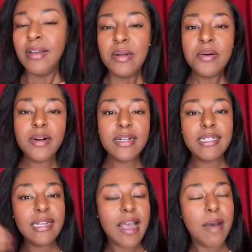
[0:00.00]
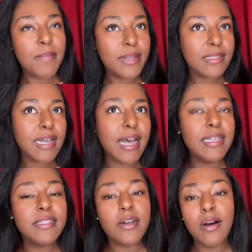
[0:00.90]
Quarantine happens. I
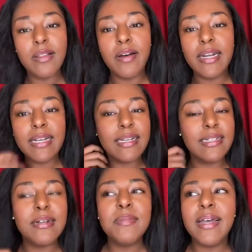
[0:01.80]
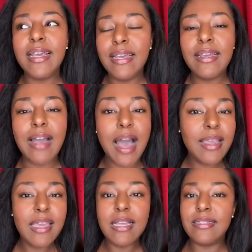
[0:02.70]
stall on it because I'm like, I
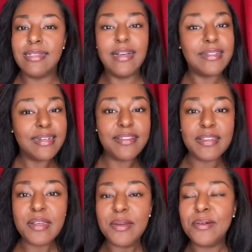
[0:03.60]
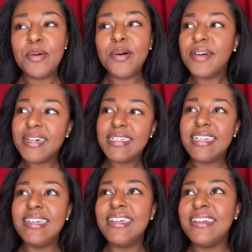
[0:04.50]
can't sell anything in
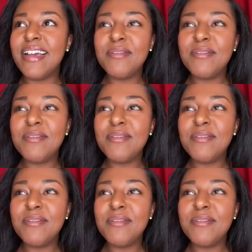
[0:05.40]
quarantine.